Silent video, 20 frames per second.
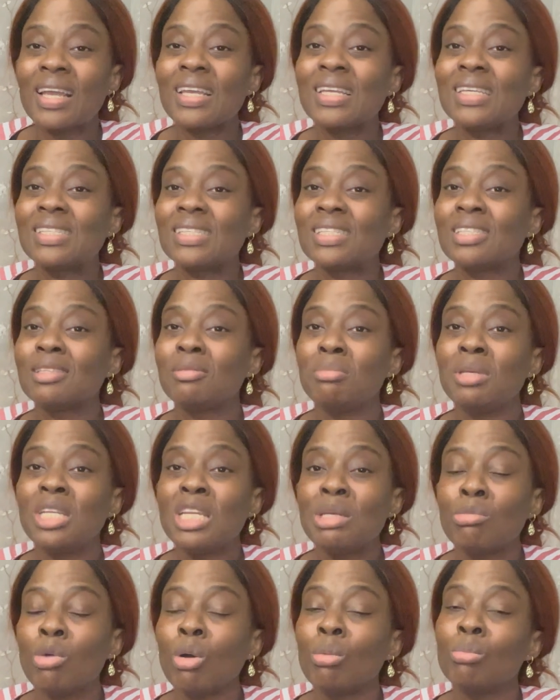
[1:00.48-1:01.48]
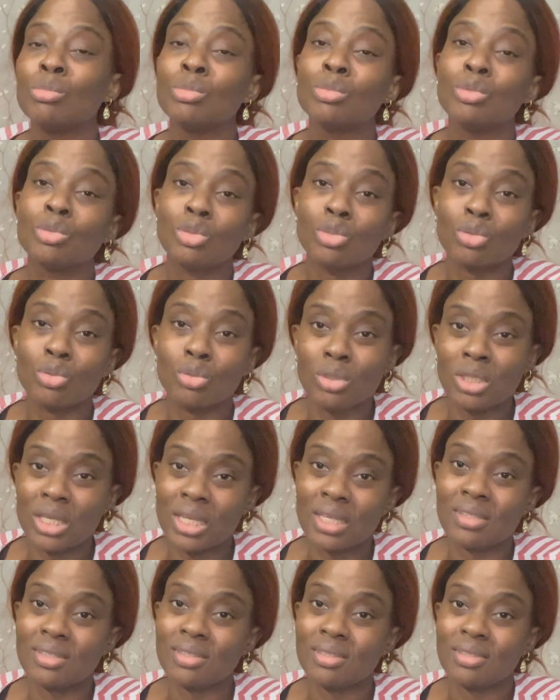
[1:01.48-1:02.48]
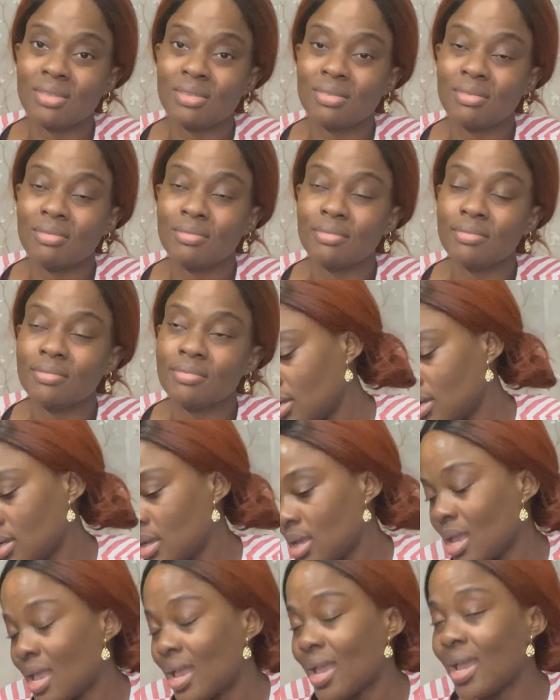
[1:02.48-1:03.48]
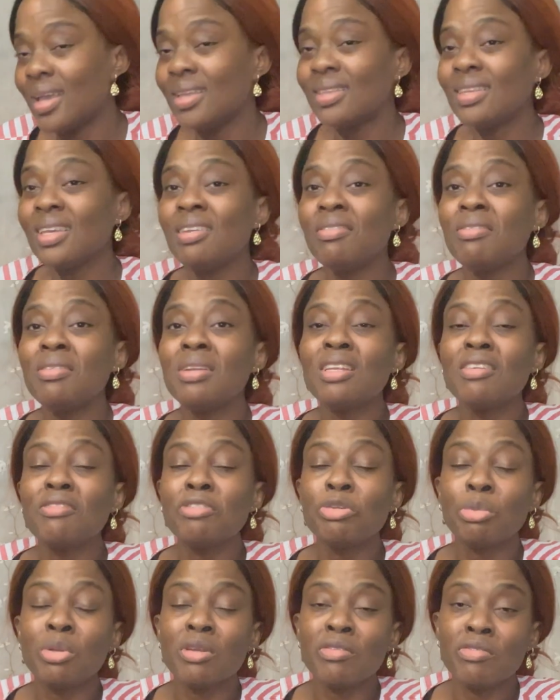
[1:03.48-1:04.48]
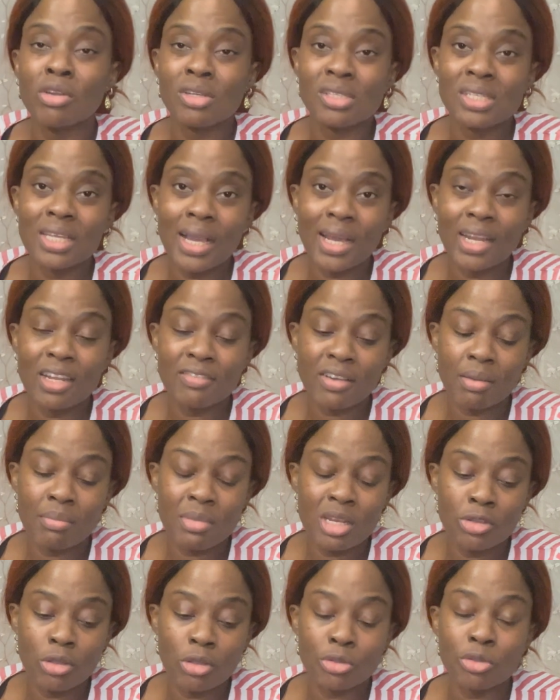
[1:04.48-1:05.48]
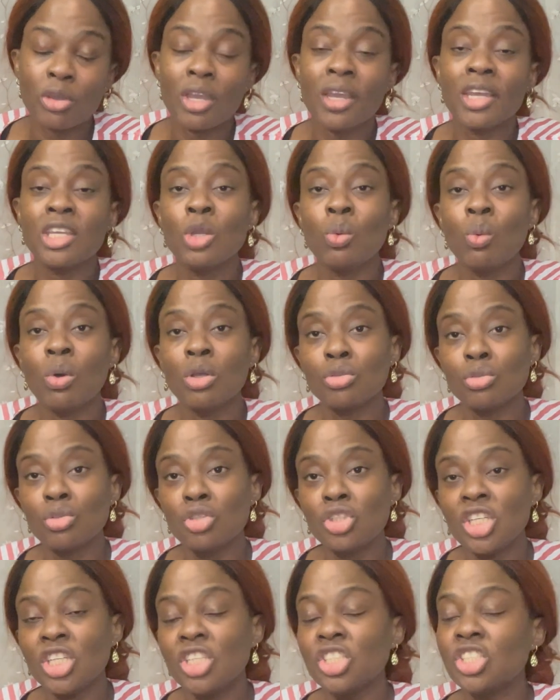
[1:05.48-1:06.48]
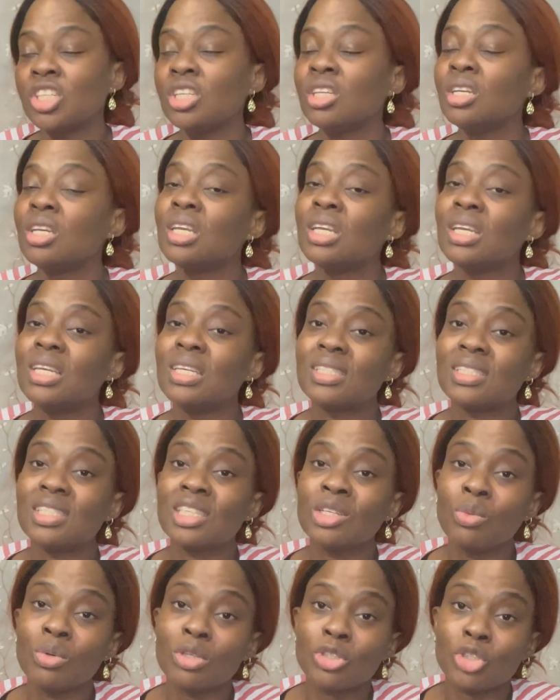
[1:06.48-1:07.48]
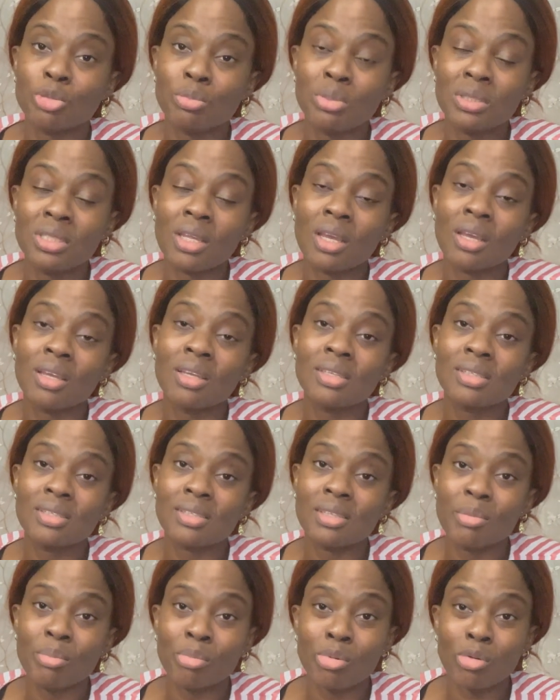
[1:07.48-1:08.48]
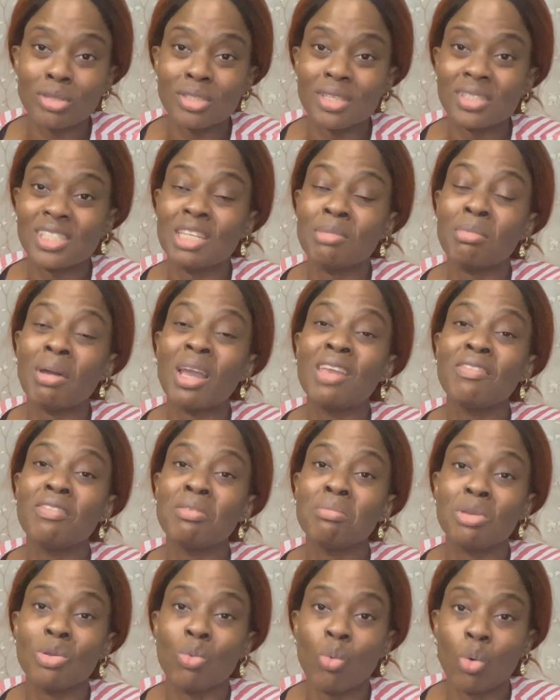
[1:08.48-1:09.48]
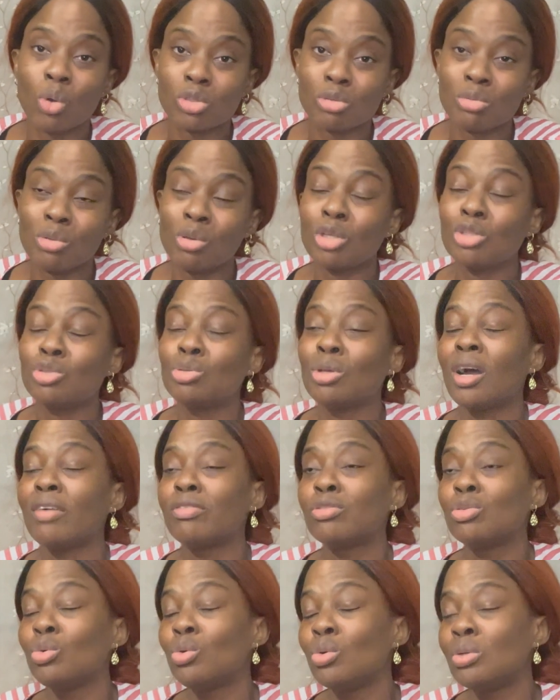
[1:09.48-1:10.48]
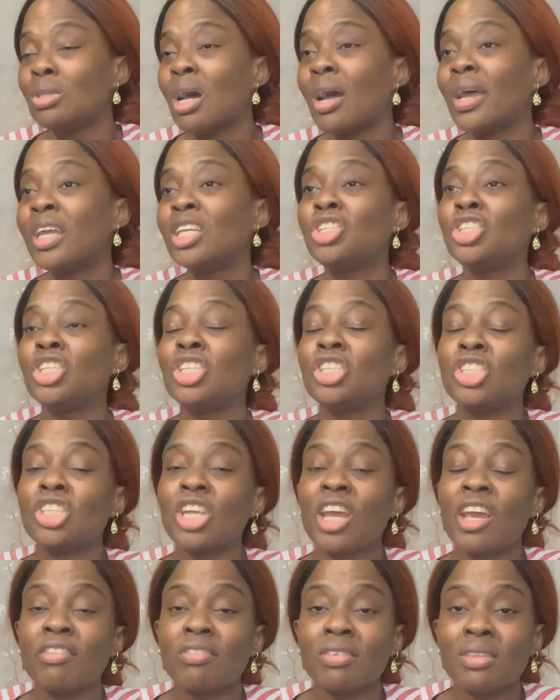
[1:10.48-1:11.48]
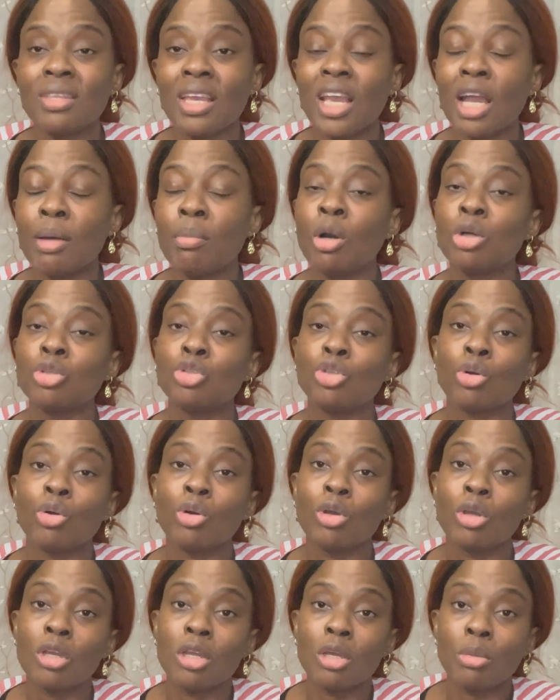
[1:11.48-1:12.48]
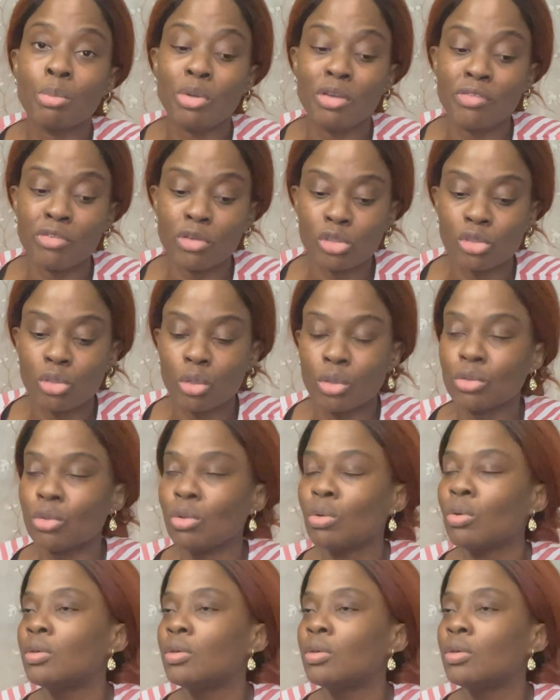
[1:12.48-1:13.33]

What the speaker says: is minimum 2 years. And even if you previously had a family doctor and you want to change, it's still going to be the same process. It might even be worse because you have to go now and change everything about your previous doctor.